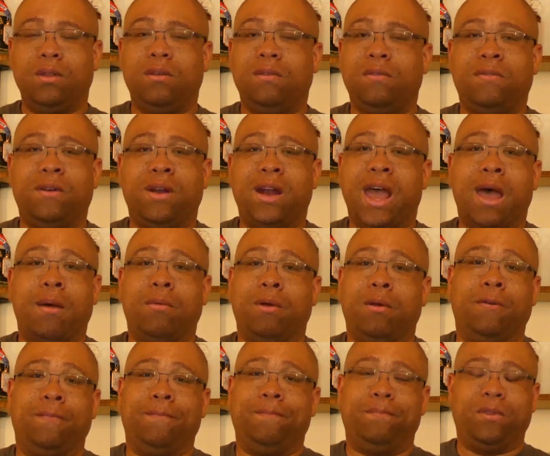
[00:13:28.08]

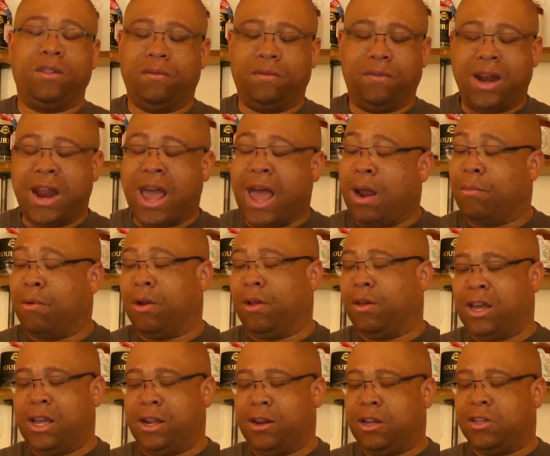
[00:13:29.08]
Phenomenal,
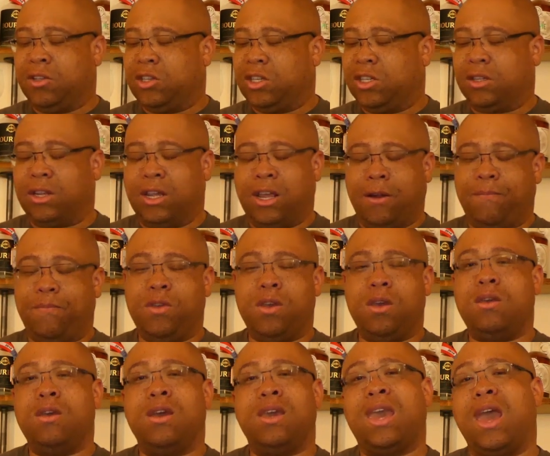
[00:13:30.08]
phenomenal. It, it's just, it,
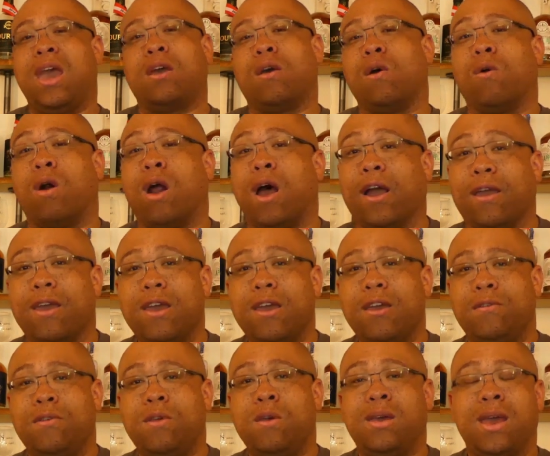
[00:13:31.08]
you can't go wrong.
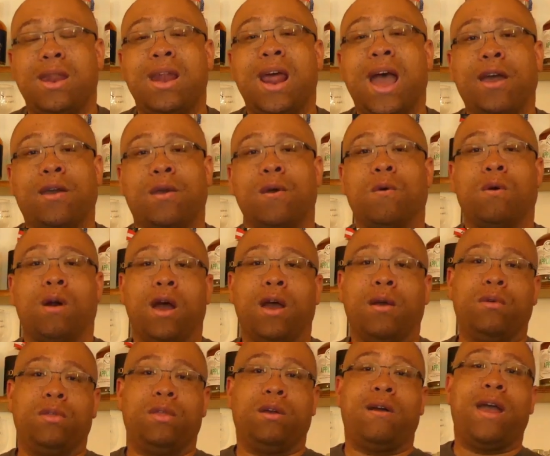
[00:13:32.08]
You cannot go
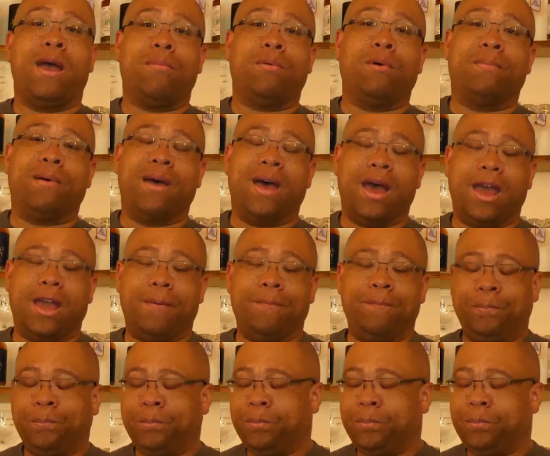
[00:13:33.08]
wrong with their apple pie.